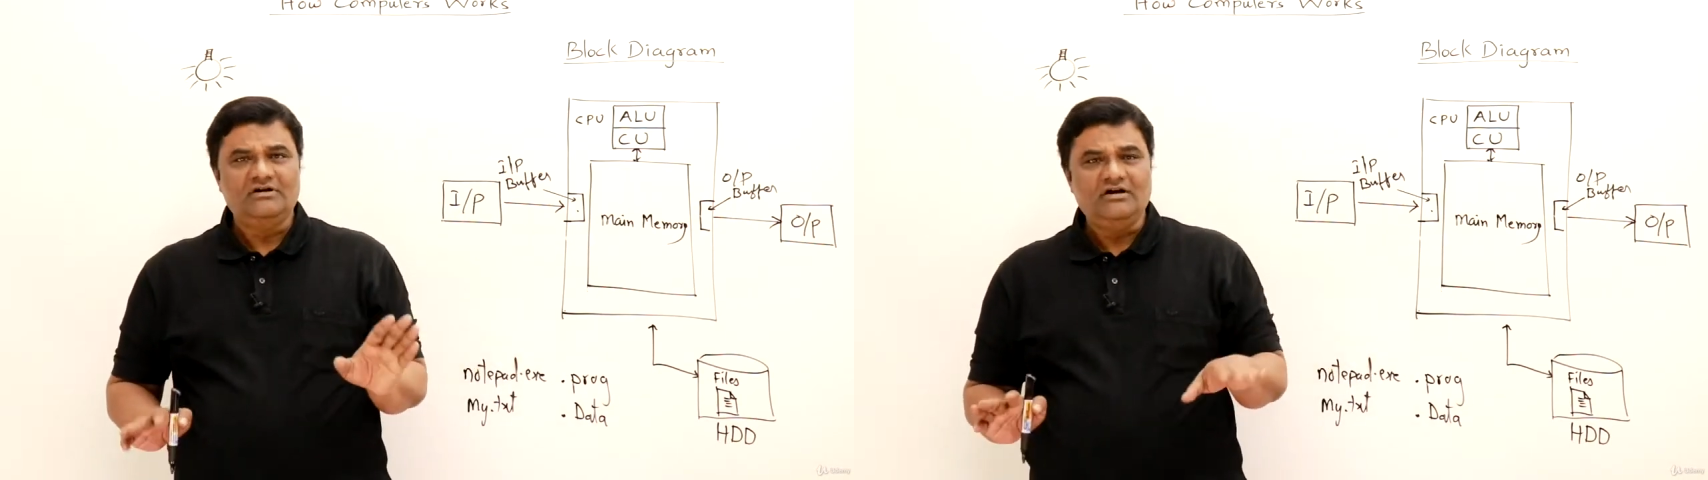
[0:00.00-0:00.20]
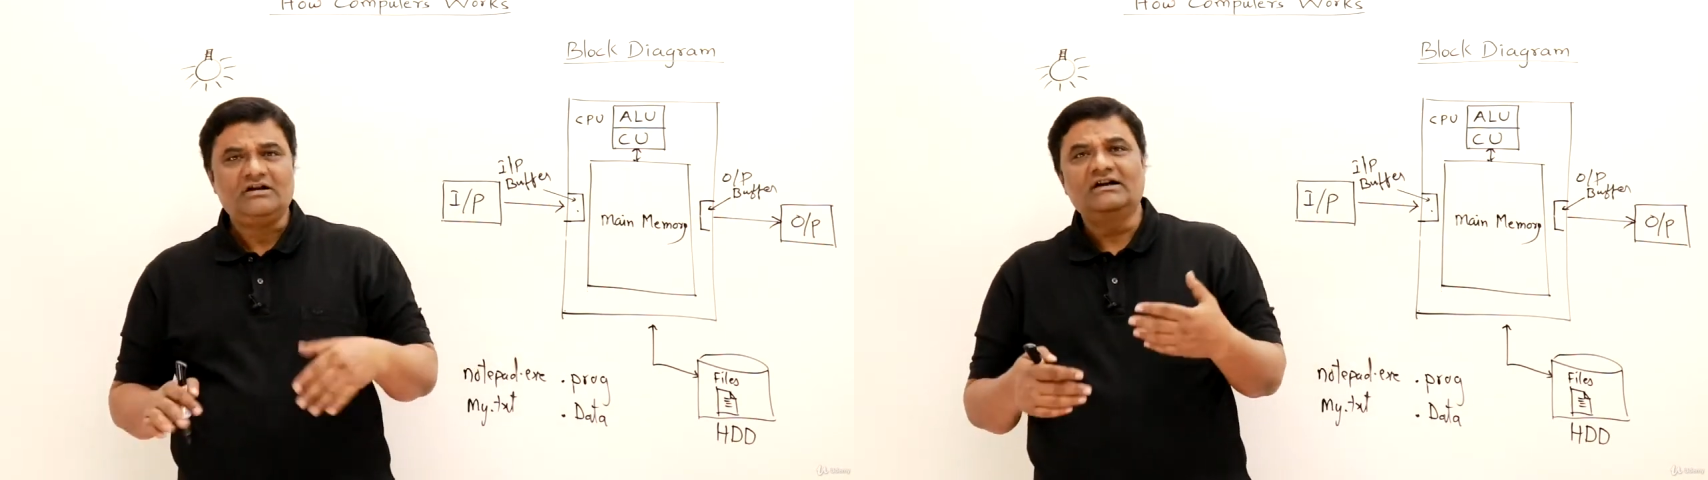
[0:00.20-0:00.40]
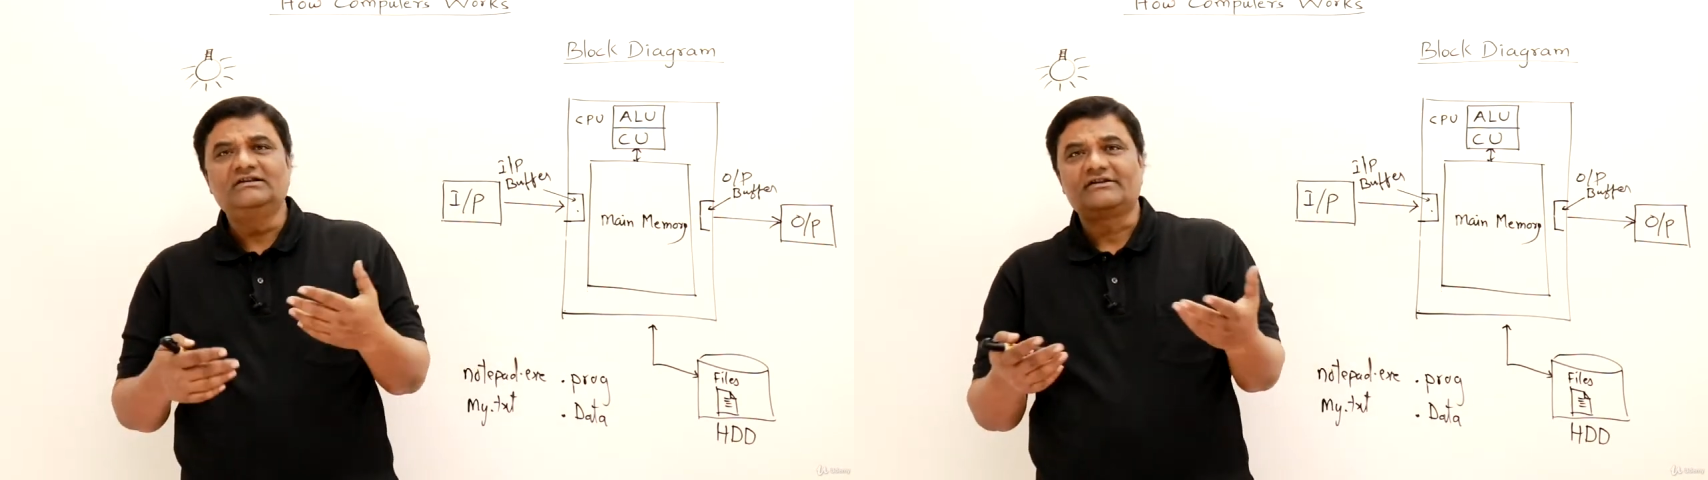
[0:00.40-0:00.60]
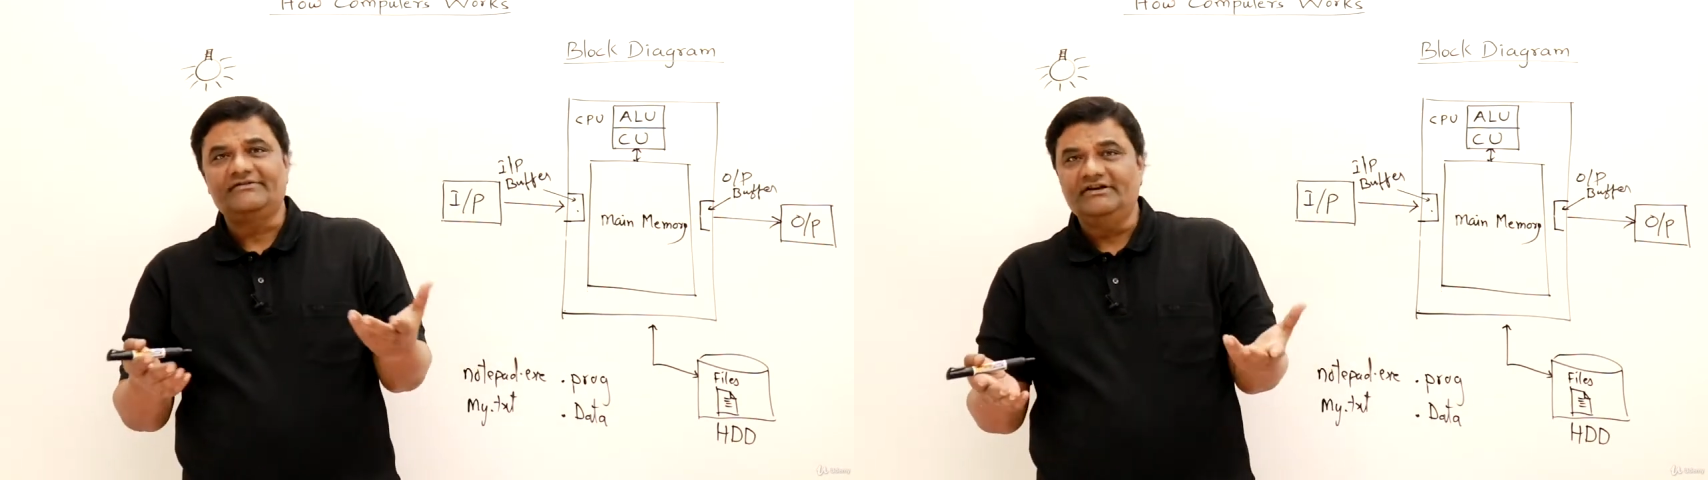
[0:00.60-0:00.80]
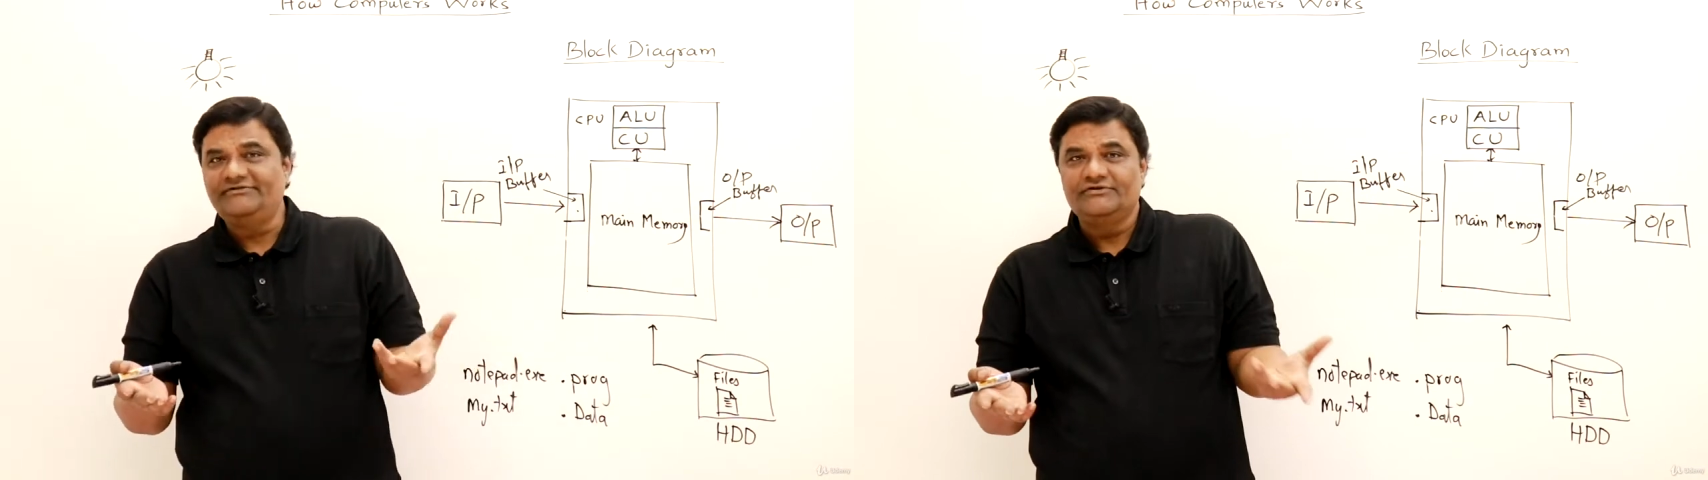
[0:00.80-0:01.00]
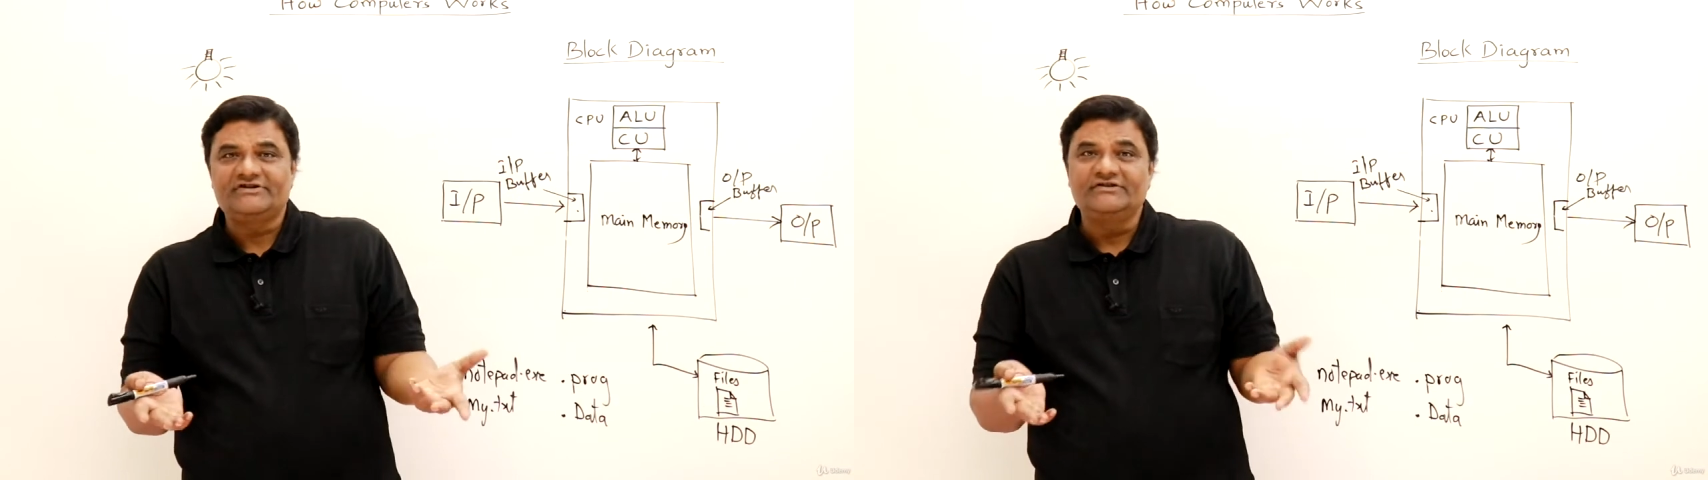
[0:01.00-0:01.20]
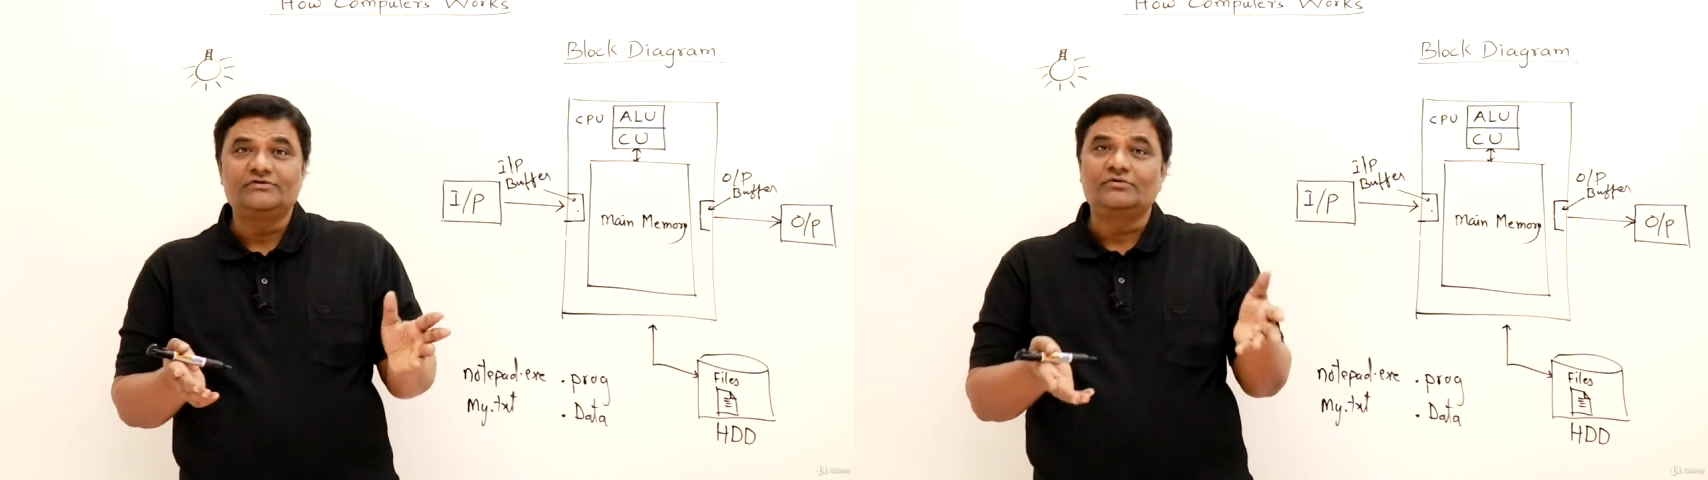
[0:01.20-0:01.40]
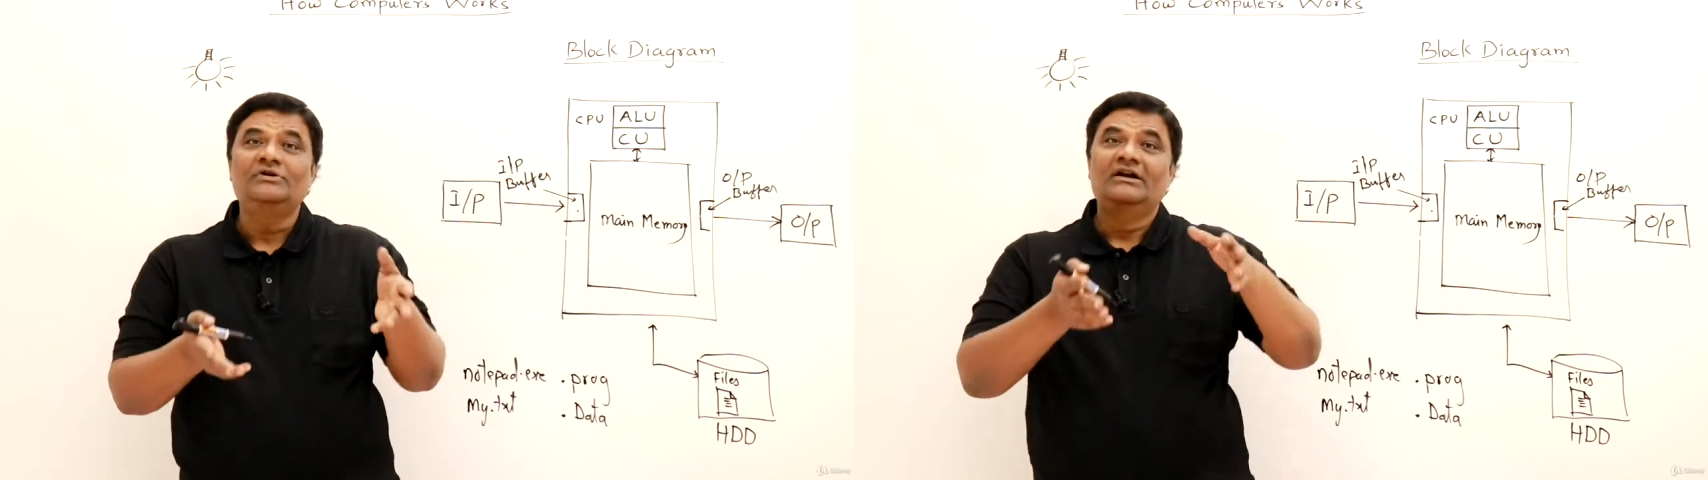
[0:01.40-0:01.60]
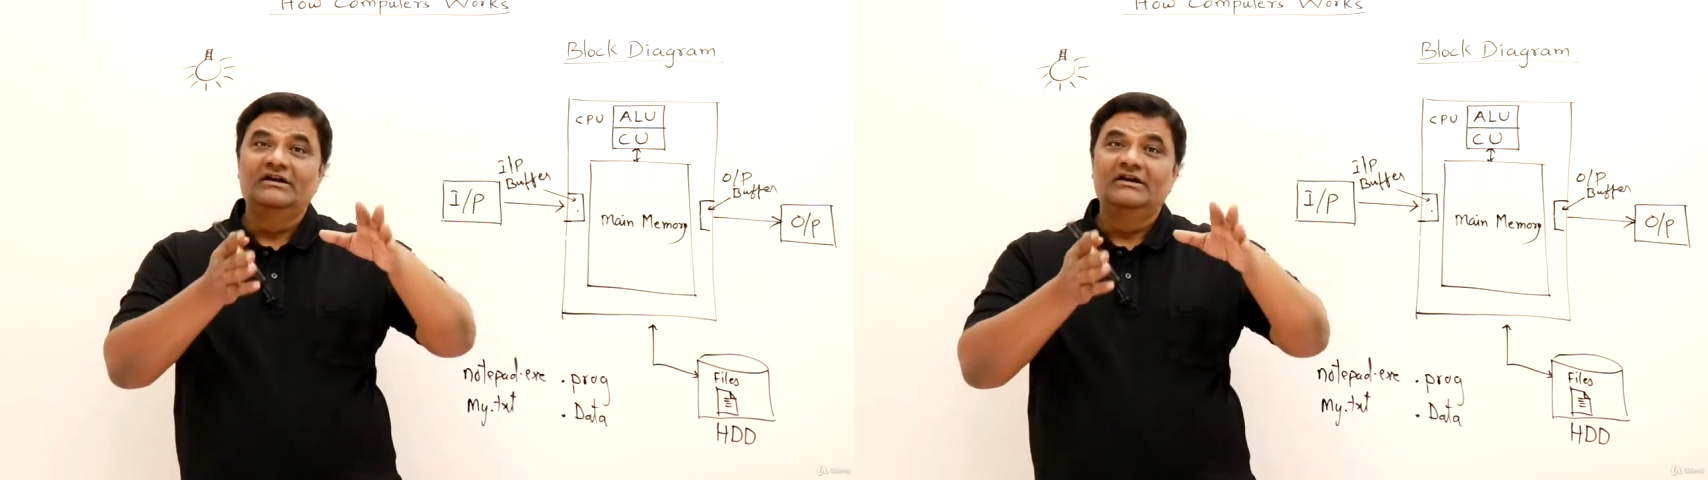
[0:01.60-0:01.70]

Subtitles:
Or other way, if you say no,